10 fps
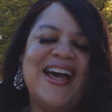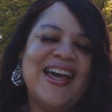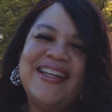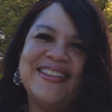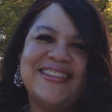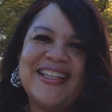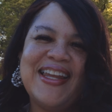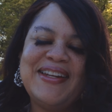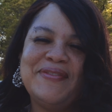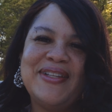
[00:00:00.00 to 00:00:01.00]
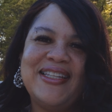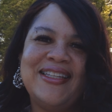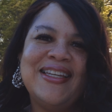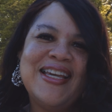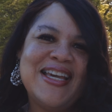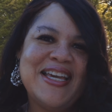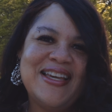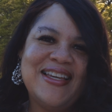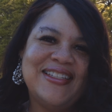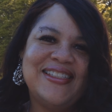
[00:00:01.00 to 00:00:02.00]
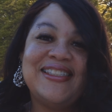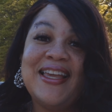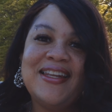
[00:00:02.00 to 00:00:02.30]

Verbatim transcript: I didn't, I didn't really say